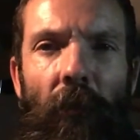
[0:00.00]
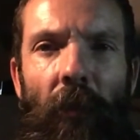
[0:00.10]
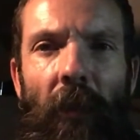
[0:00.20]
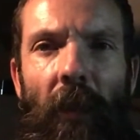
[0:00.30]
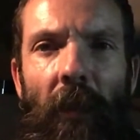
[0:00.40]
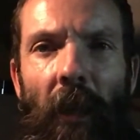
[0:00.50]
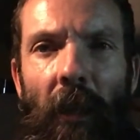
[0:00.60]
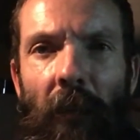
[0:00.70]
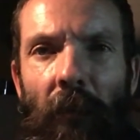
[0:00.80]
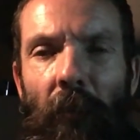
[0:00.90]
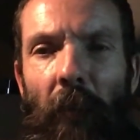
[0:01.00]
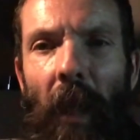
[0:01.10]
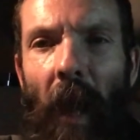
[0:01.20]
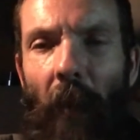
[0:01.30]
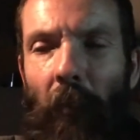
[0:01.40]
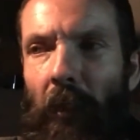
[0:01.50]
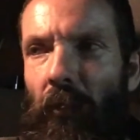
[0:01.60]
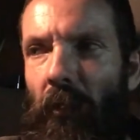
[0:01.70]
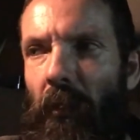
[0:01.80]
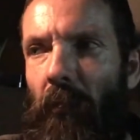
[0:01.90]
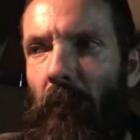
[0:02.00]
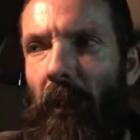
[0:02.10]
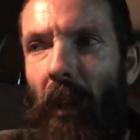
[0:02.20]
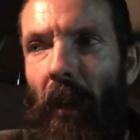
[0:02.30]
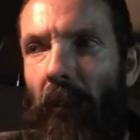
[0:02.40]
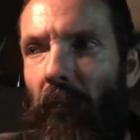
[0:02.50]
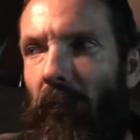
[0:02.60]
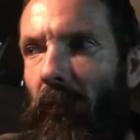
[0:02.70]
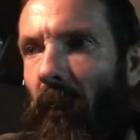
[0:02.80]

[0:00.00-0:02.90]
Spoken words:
Just exist. Just be happy. Just be love.